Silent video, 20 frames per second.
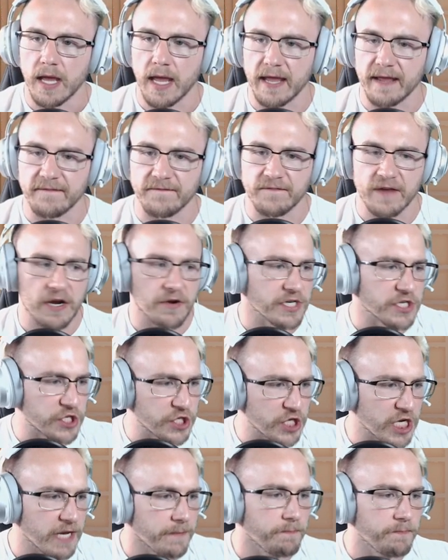very
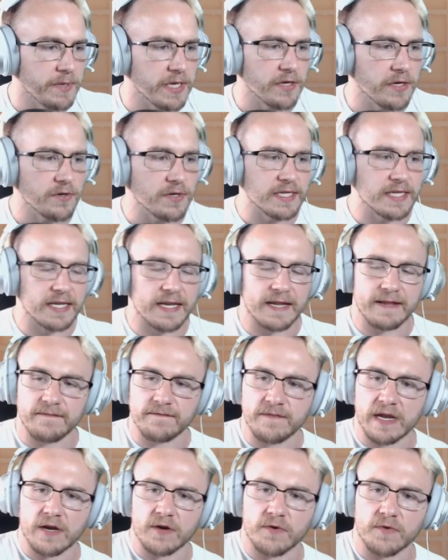cheap build and then a
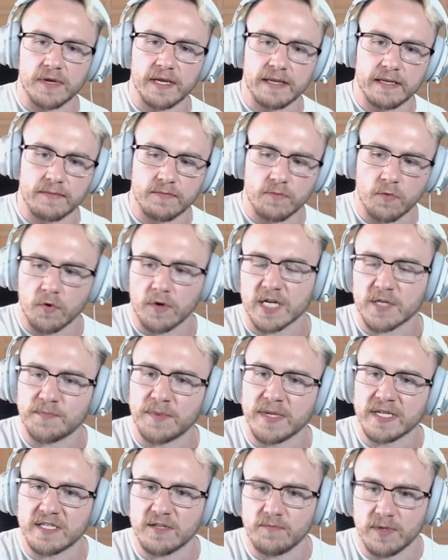very more
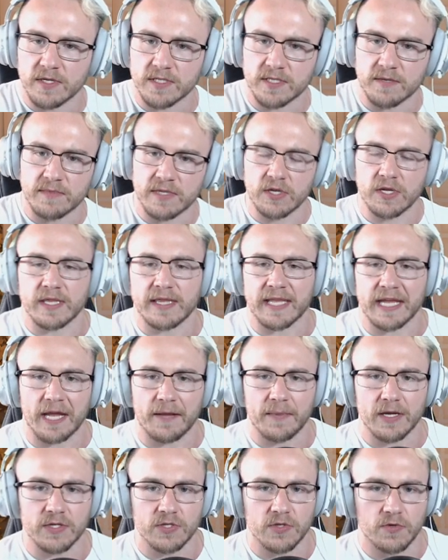expensive build, something you can think
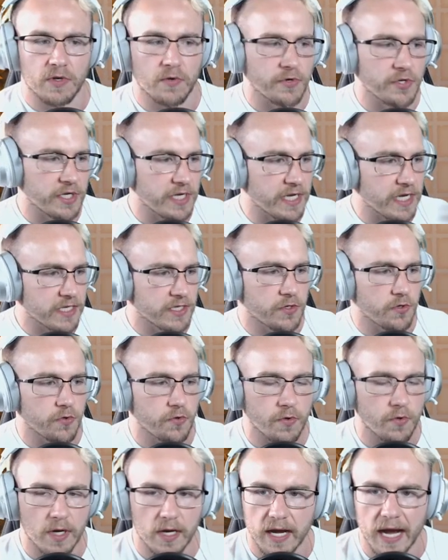about doing when you get
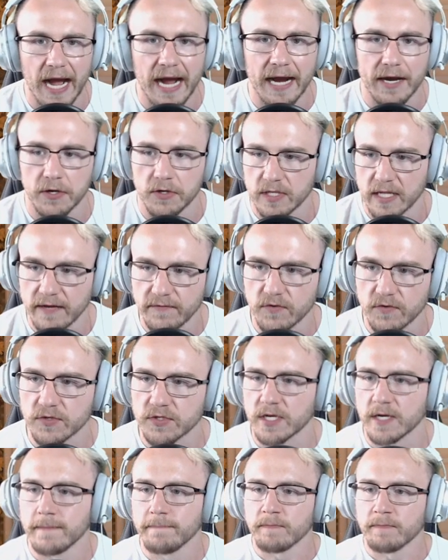to higher
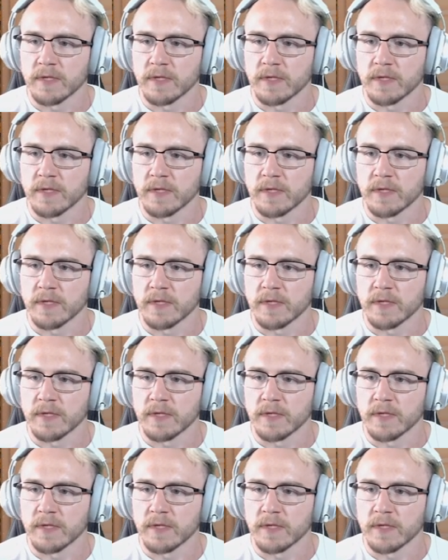levels.